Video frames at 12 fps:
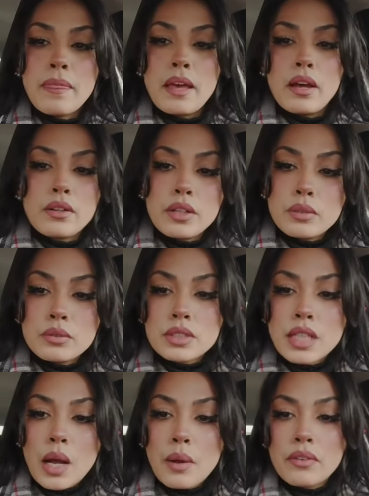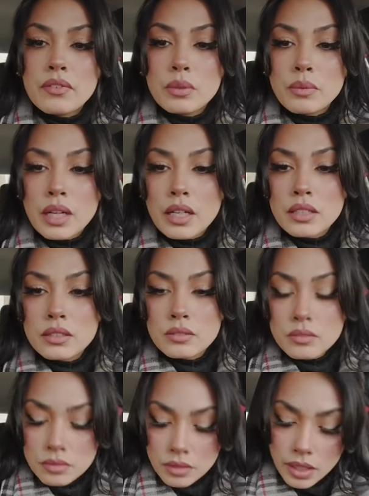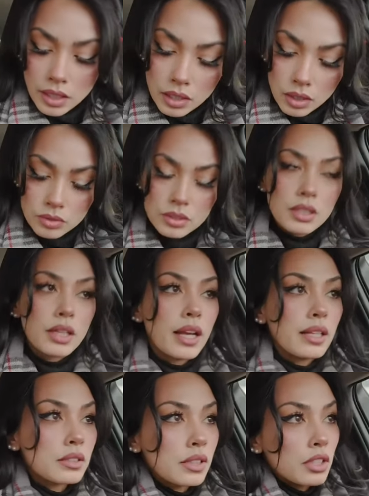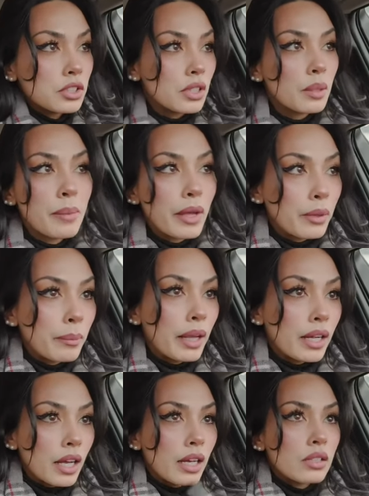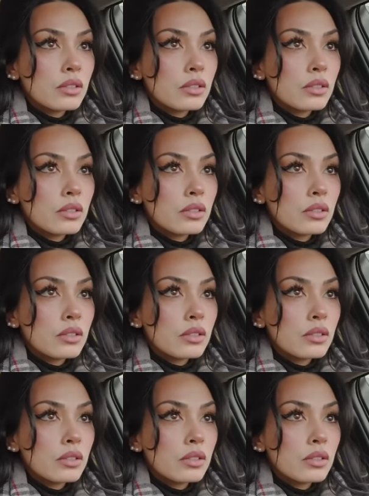I don't know. We'll see how I feel when I get close to the gas station. I may or may not.